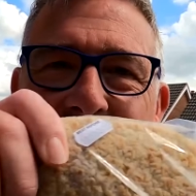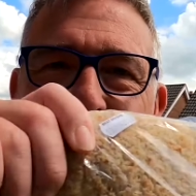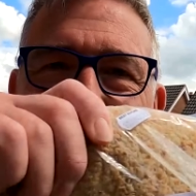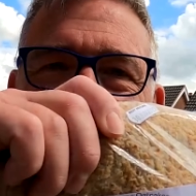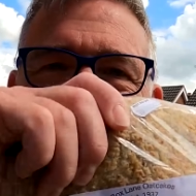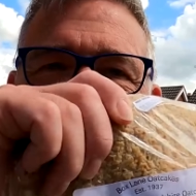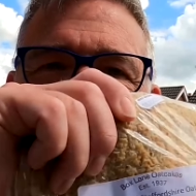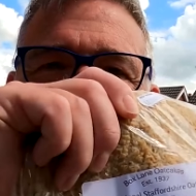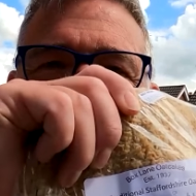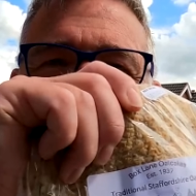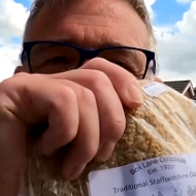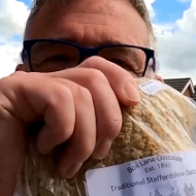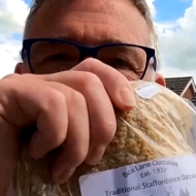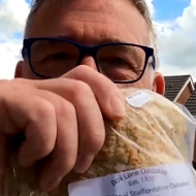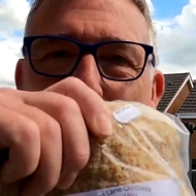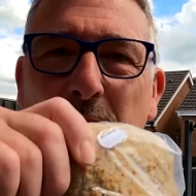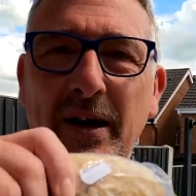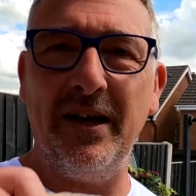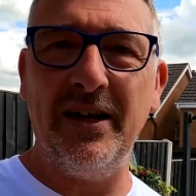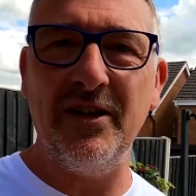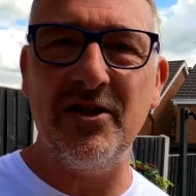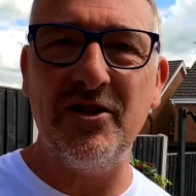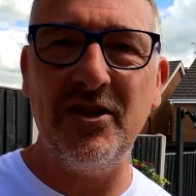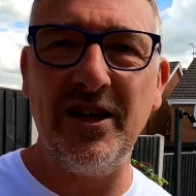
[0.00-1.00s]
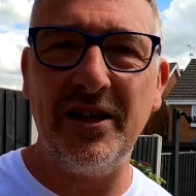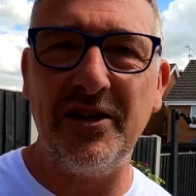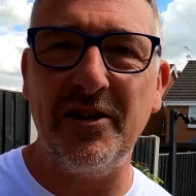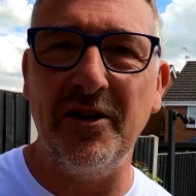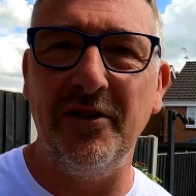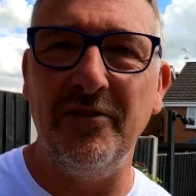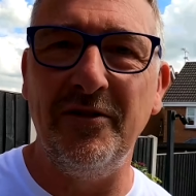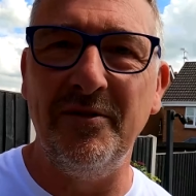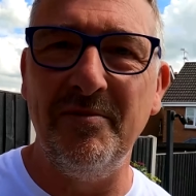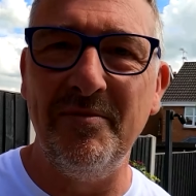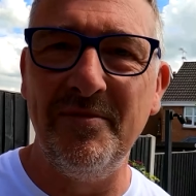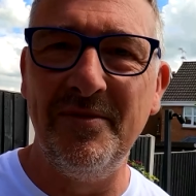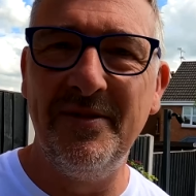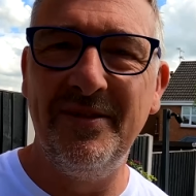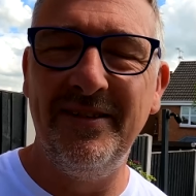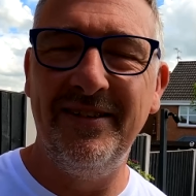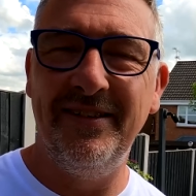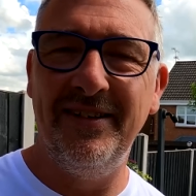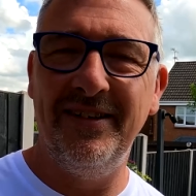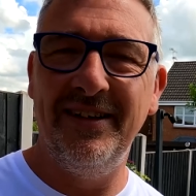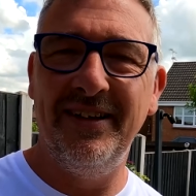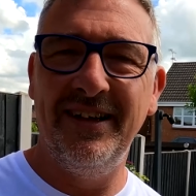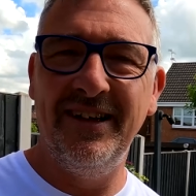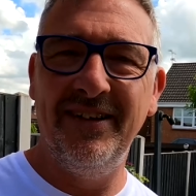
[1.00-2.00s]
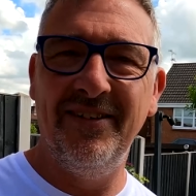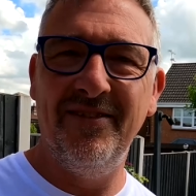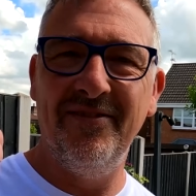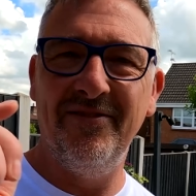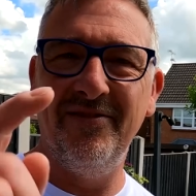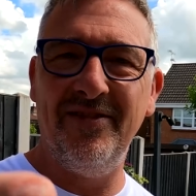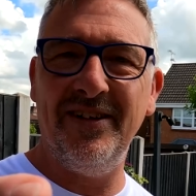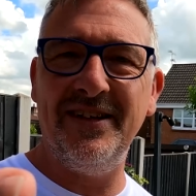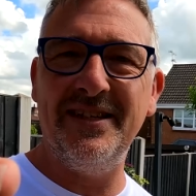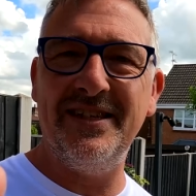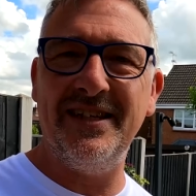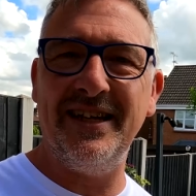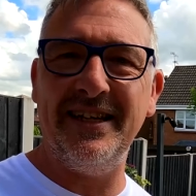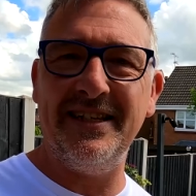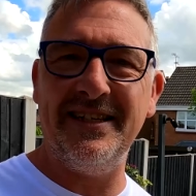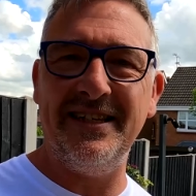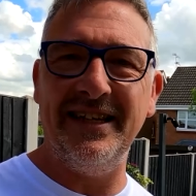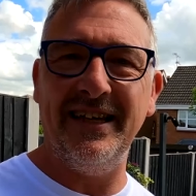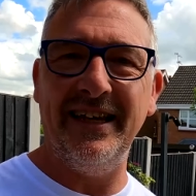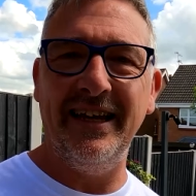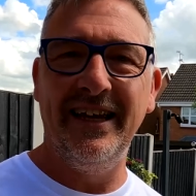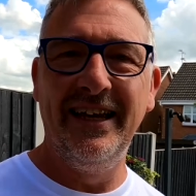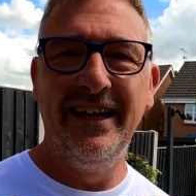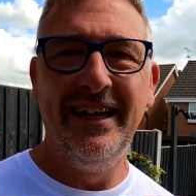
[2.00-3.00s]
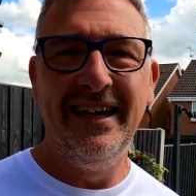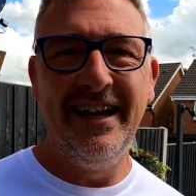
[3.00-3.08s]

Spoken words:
and I'll give you a pack of 6 of them. Fantastic.